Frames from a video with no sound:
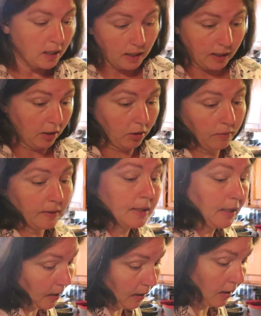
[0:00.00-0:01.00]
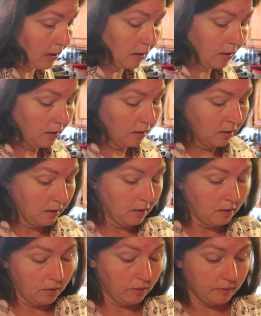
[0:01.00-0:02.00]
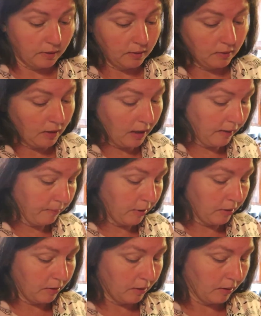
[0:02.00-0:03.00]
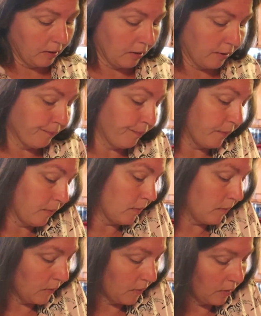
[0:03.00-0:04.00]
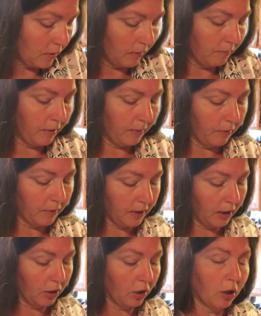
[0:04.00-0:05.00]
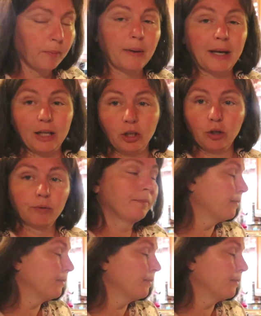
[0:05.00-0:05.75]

And I always can. I have butter in there. Some people say you don't, but I do.